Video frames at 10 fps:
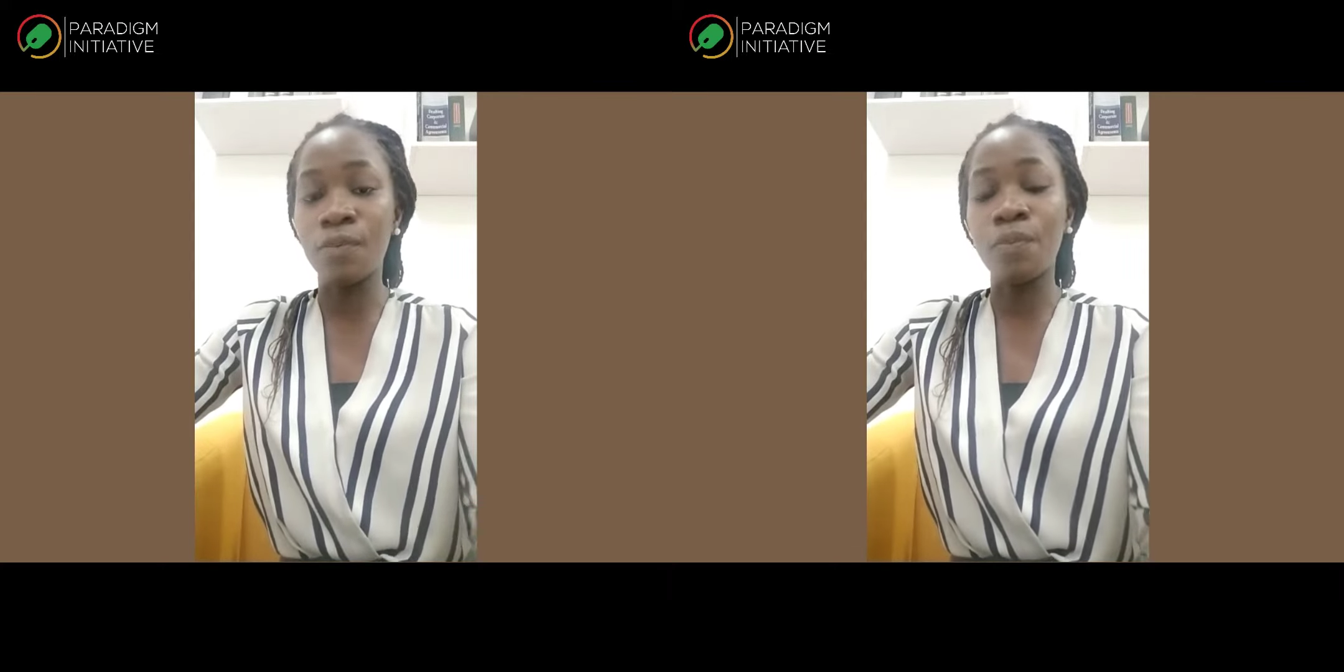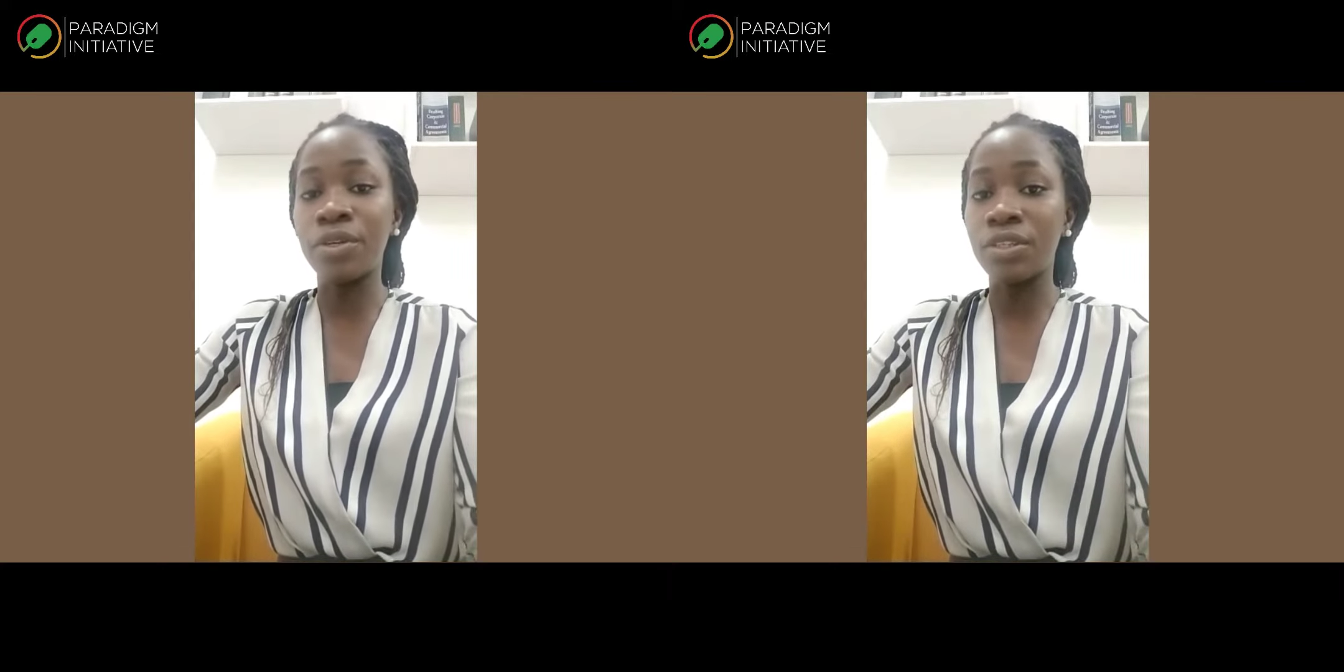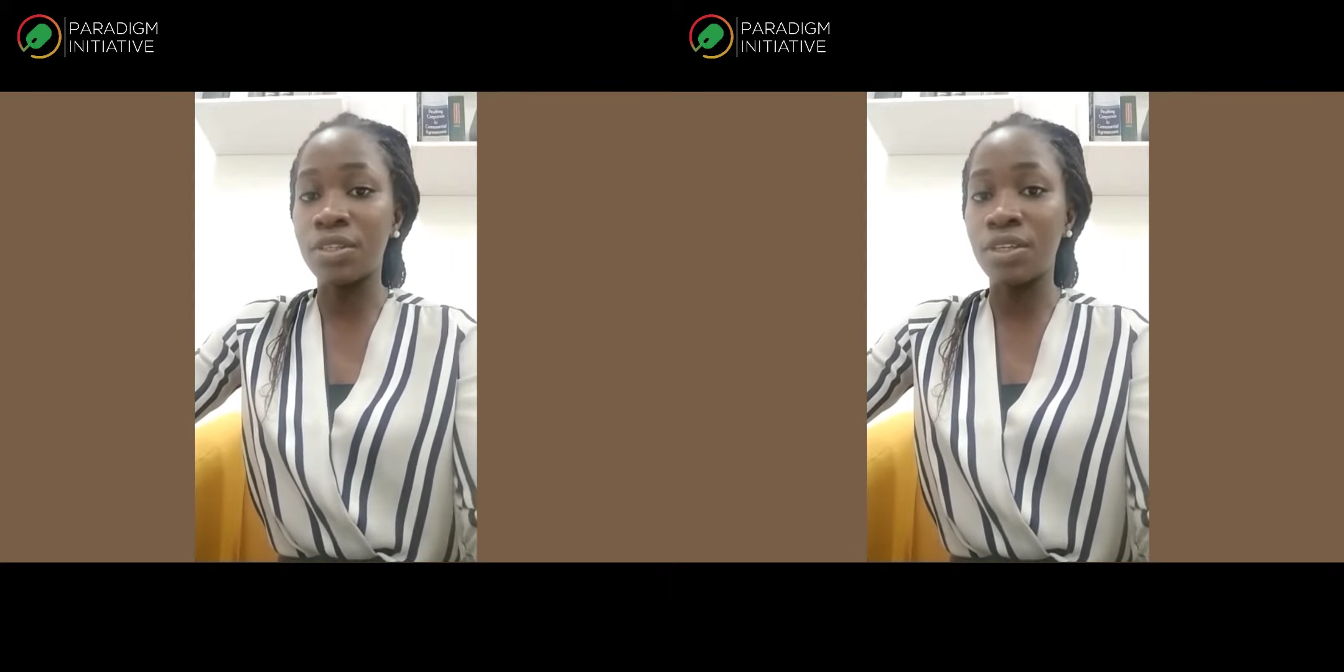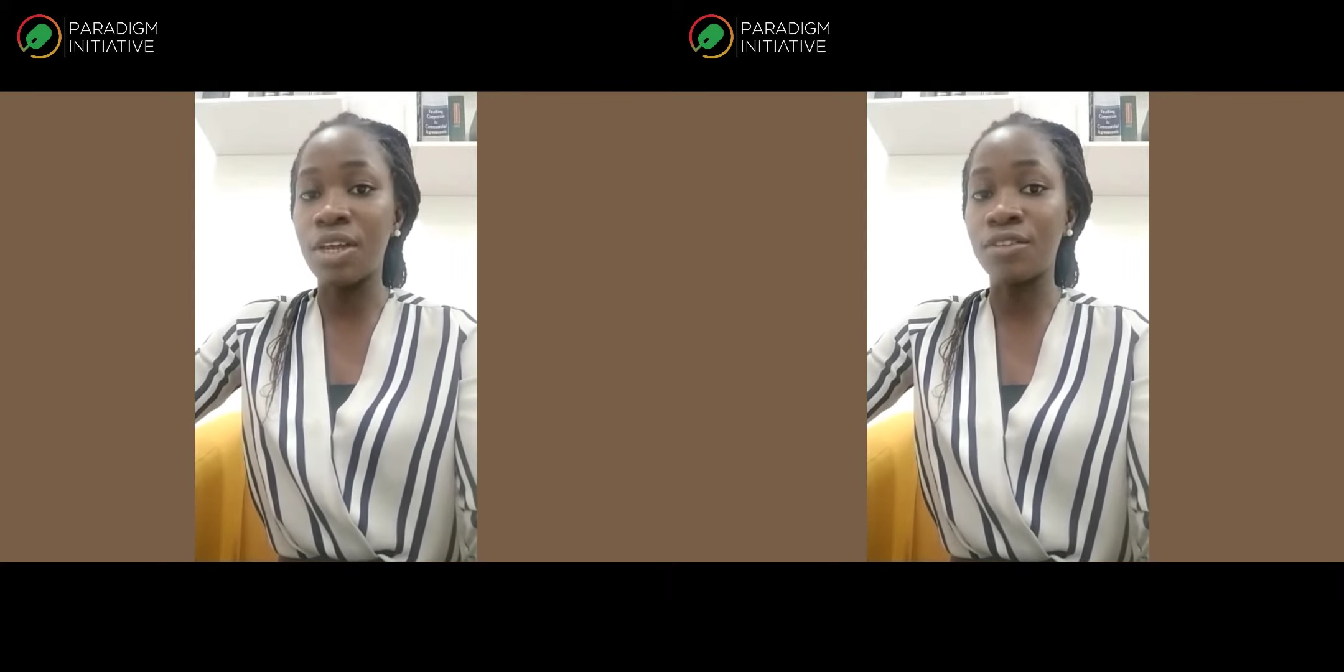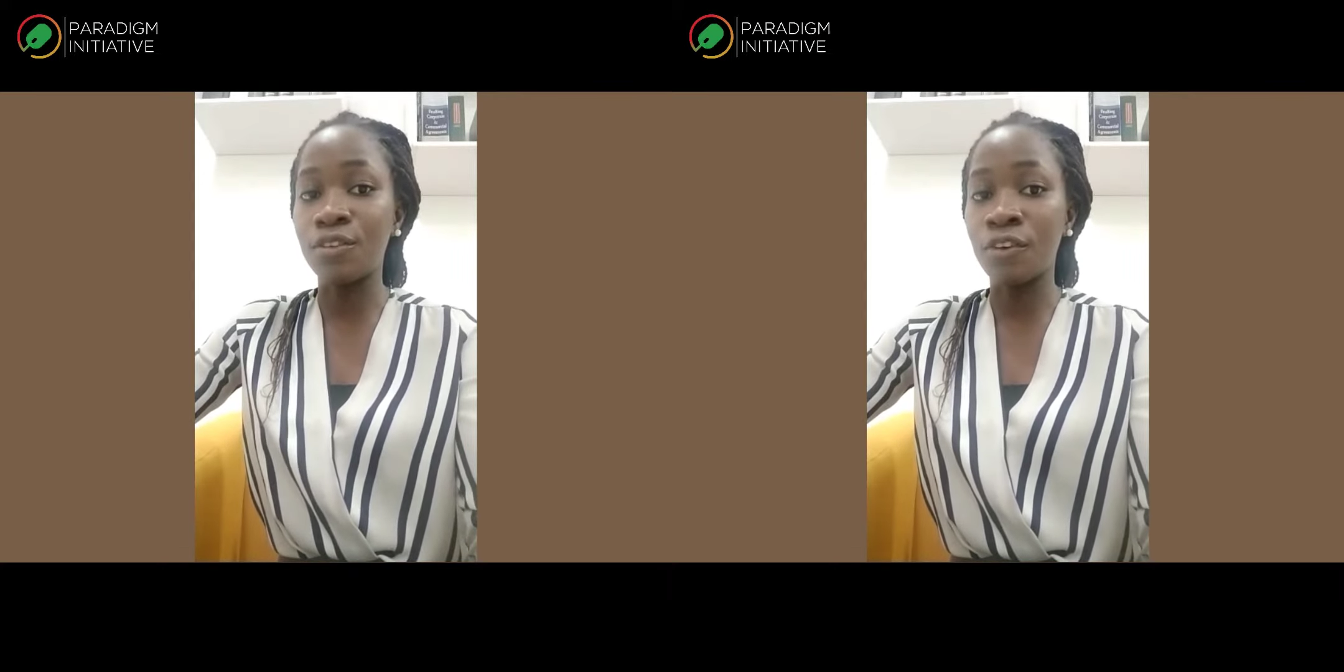a person,
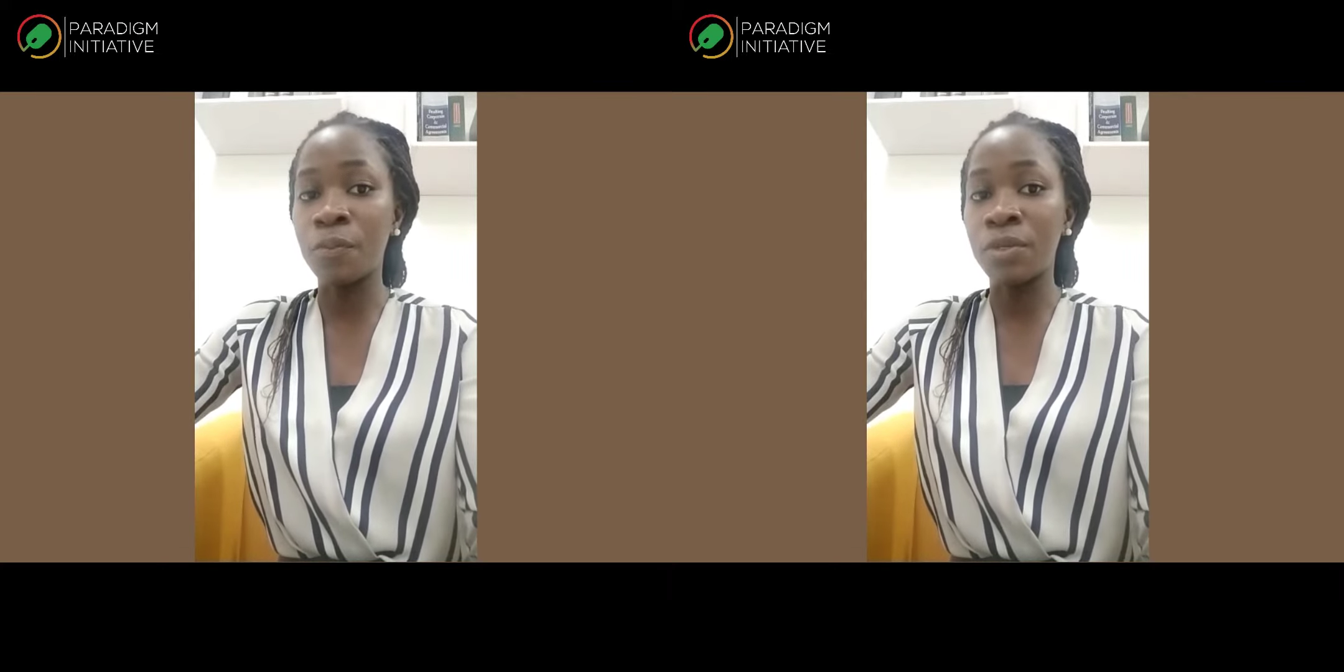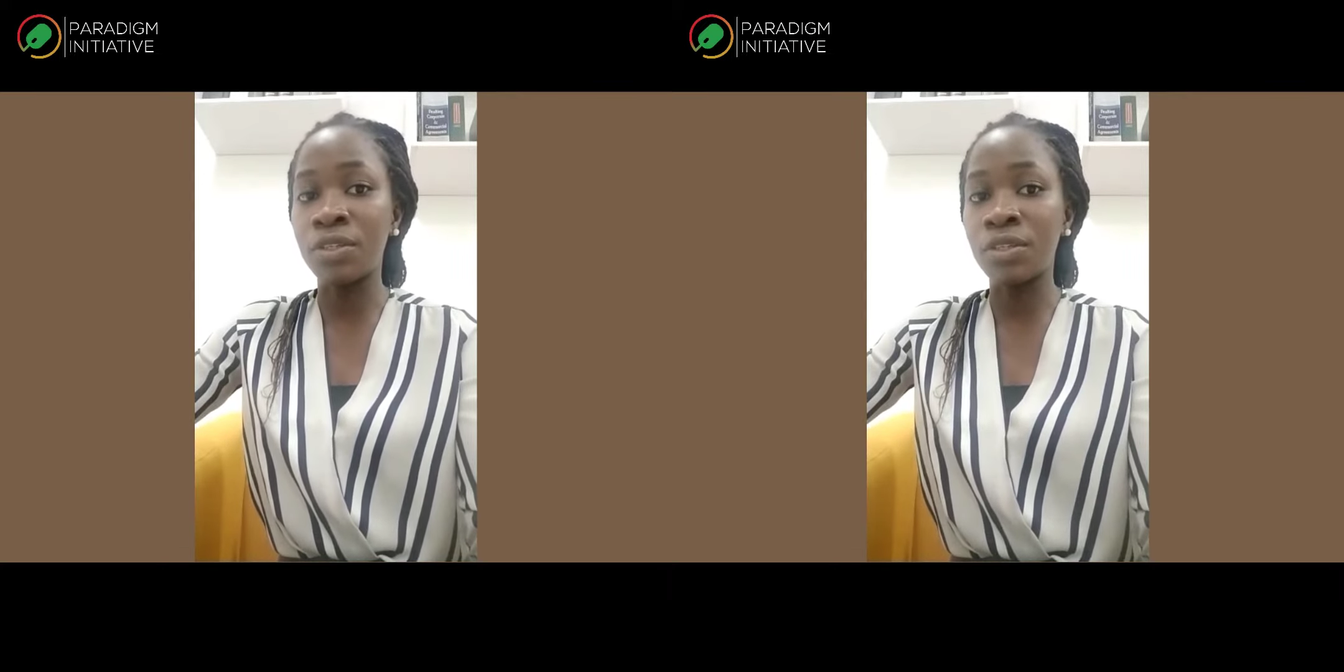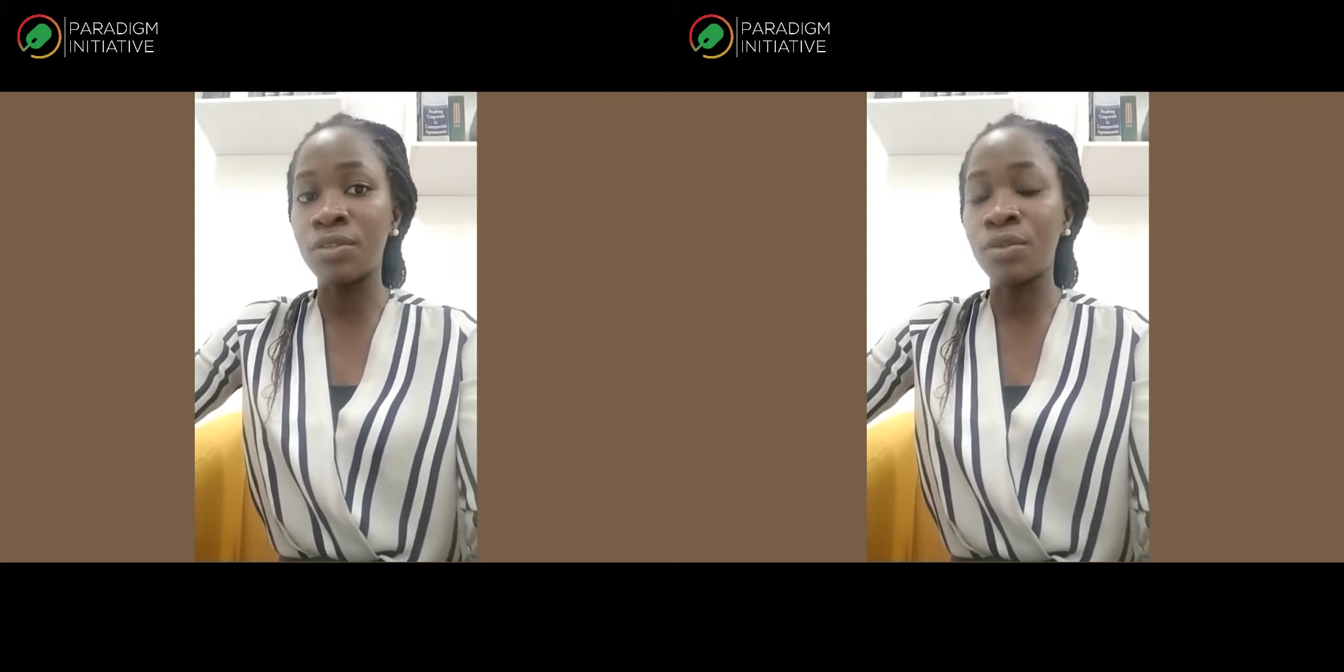as a young person.